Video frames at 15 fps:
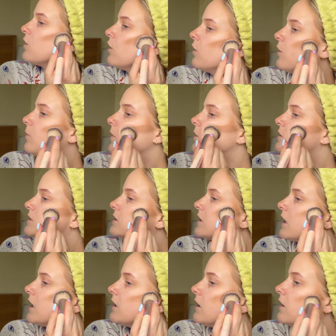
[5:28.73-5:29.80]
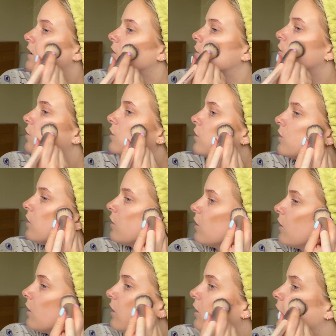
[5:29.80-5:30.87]
up instead
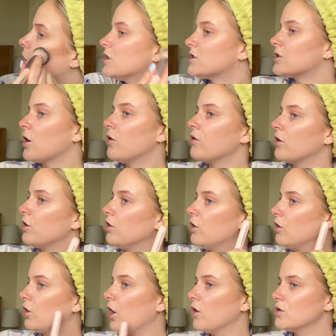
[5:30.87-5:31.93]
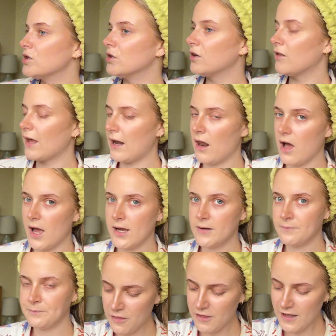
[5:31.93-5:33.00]
so that none goes under that line.
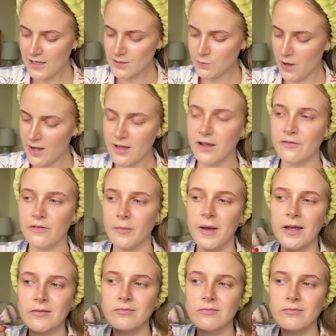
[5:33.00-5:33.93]
I think it's working for me.